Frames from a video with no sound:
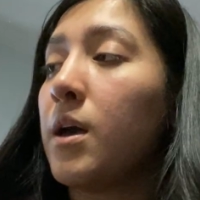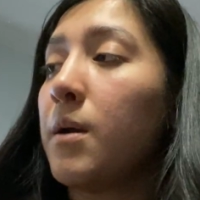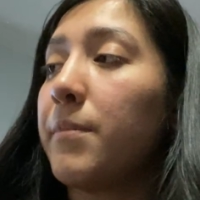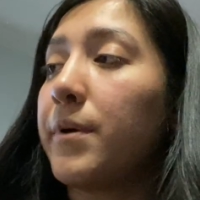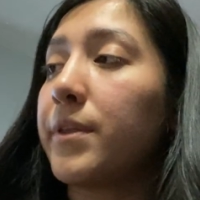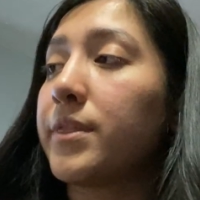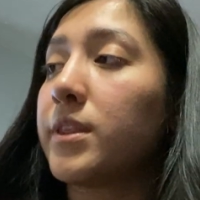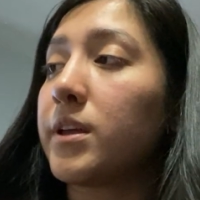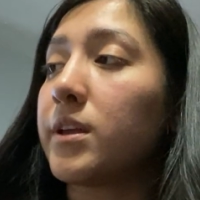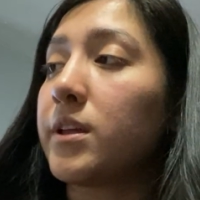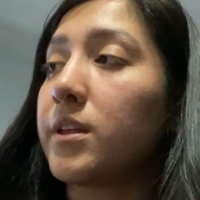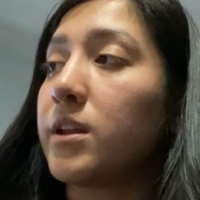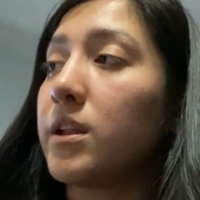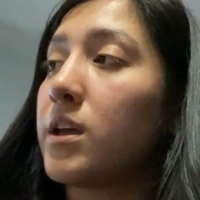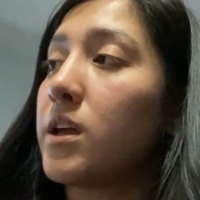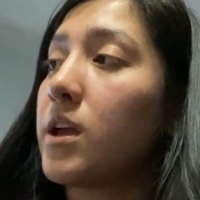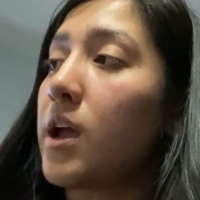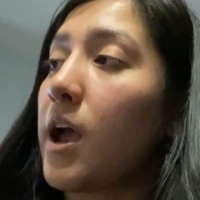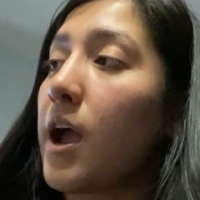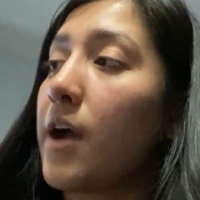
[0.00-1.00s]
But then
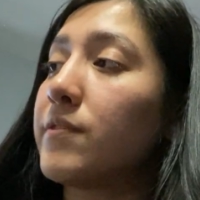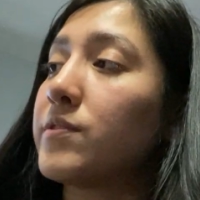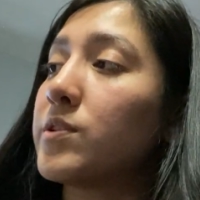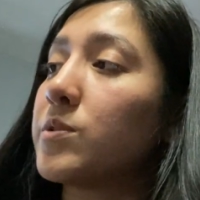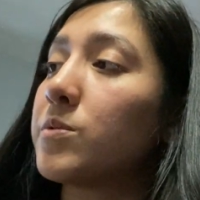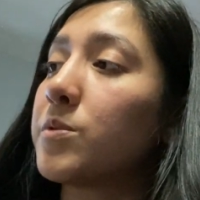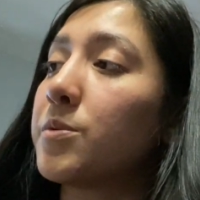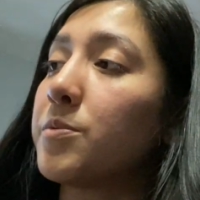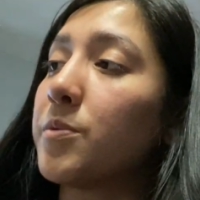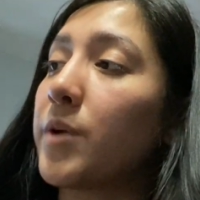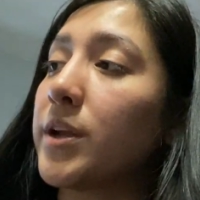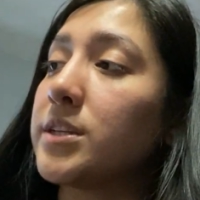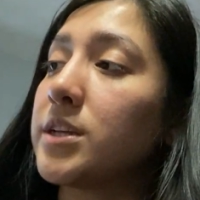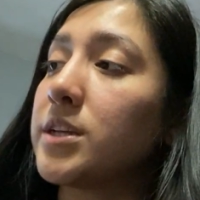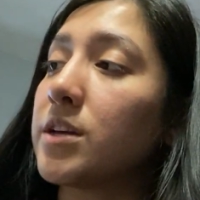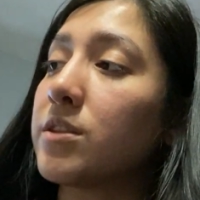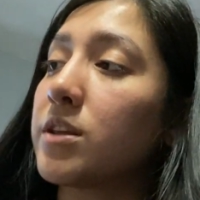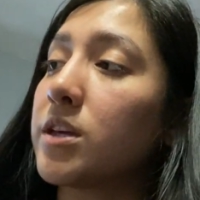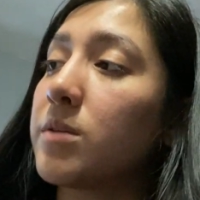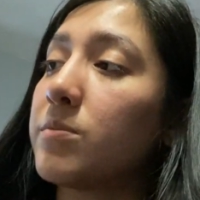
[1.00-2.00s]
after we write
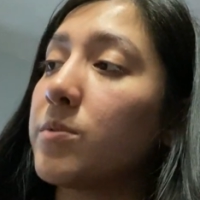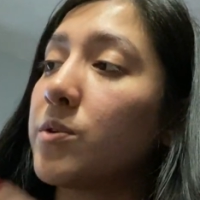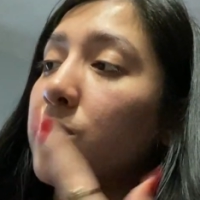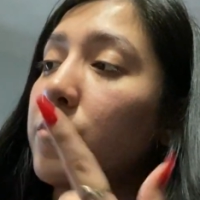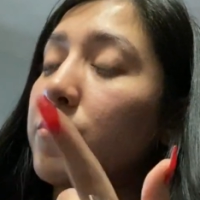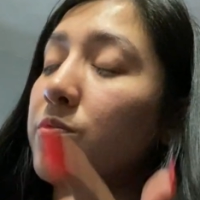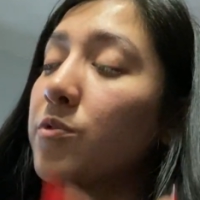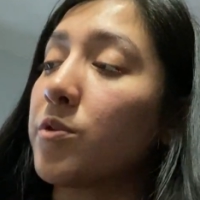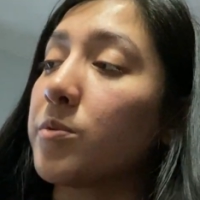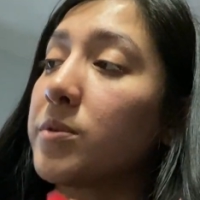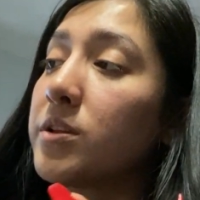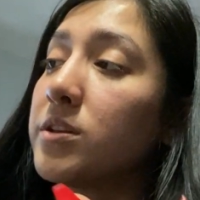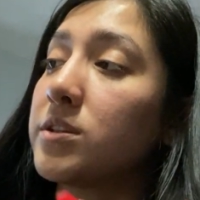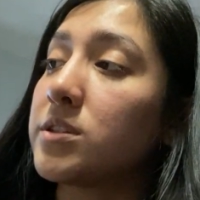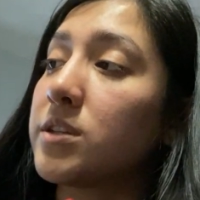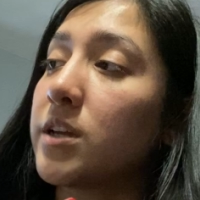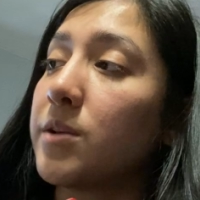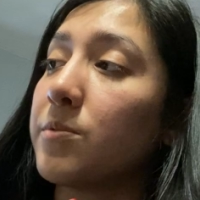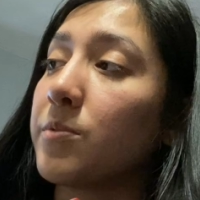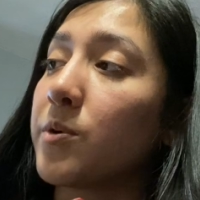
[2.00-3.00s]
down the chemical
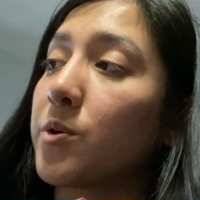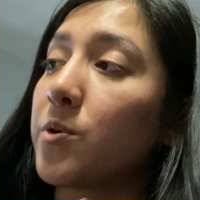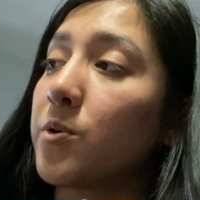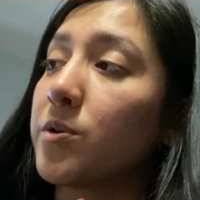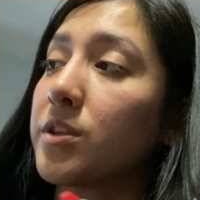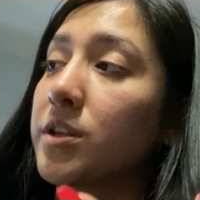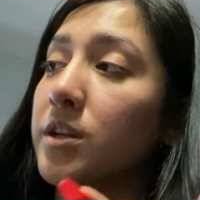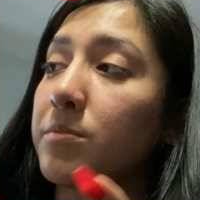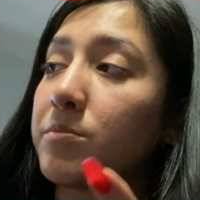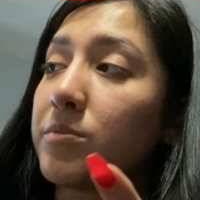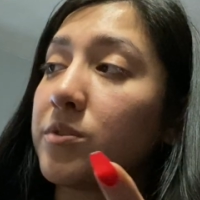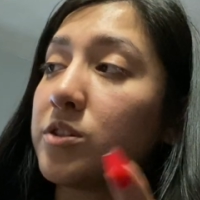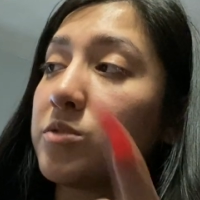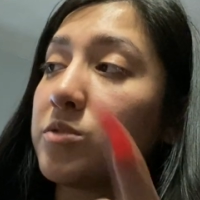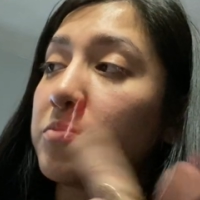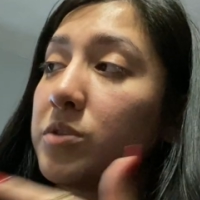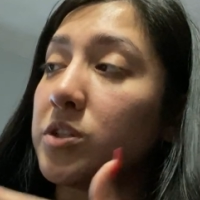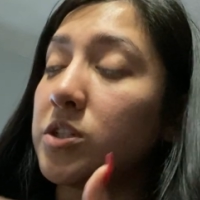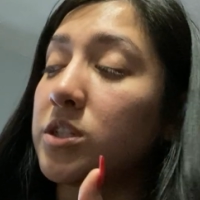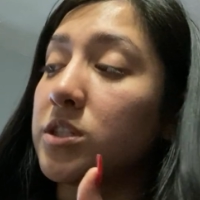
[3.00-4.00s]
formulas and record the number of
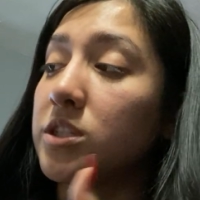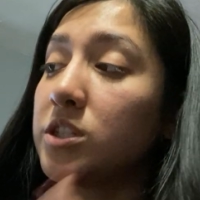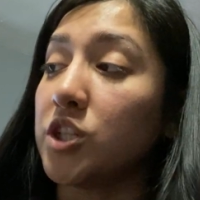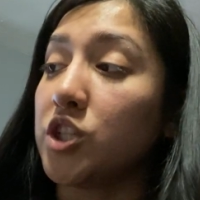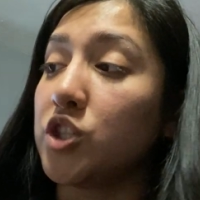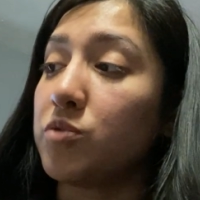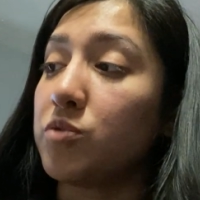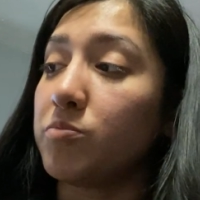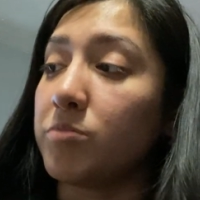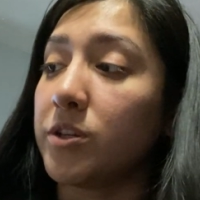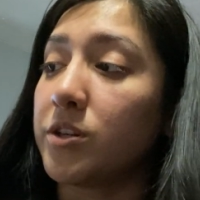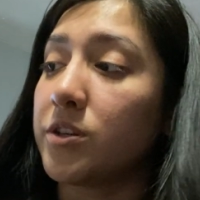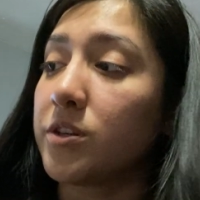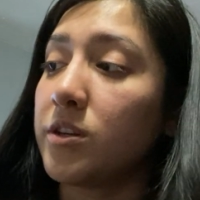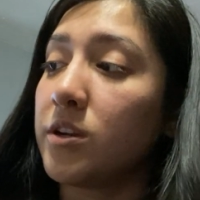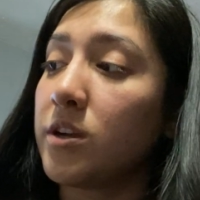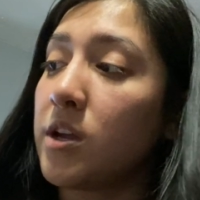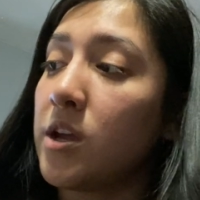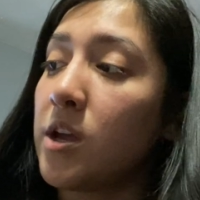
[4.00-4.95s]
species in each beaker,